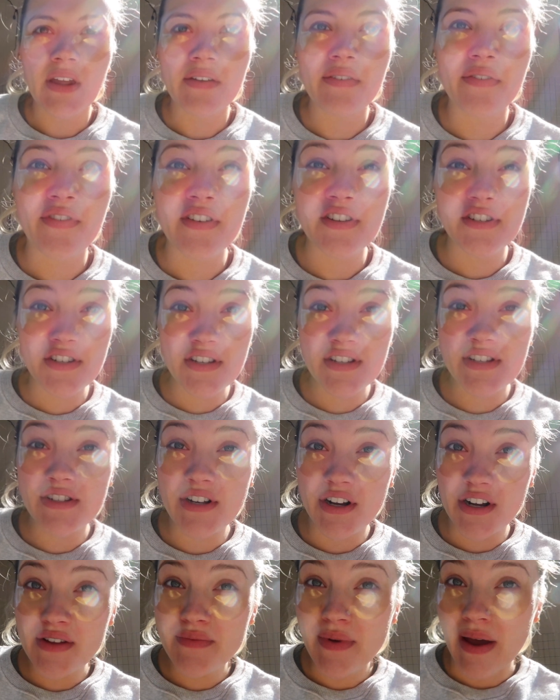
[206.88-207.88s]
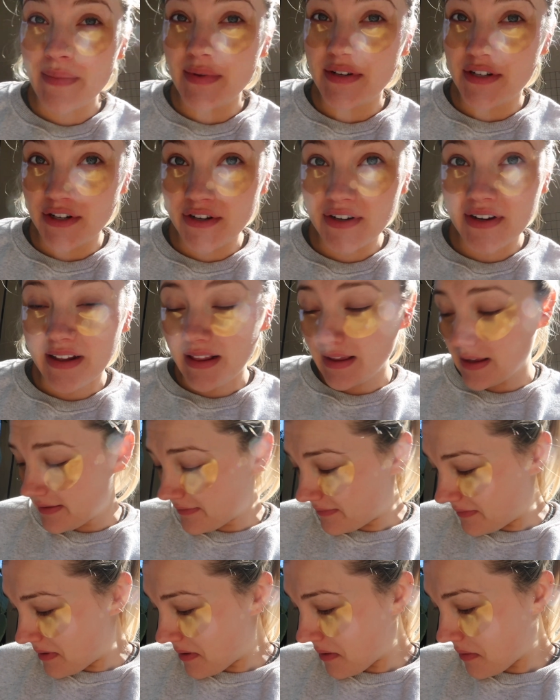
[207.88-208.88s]
I've officially started my maternity
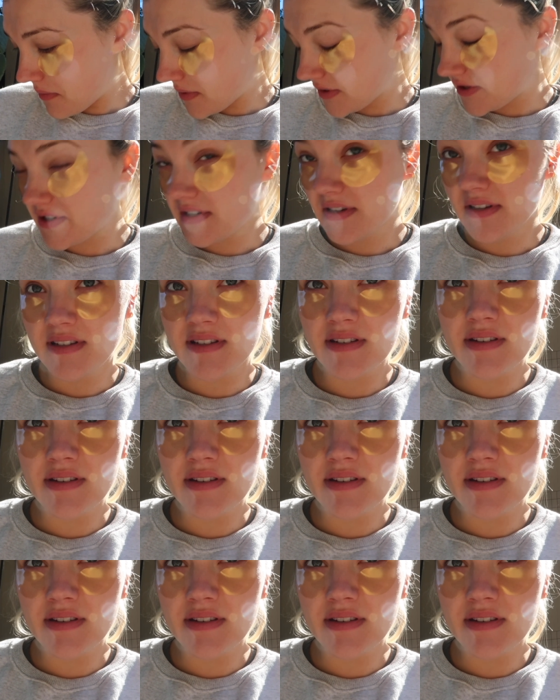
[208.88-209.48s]
leave, which is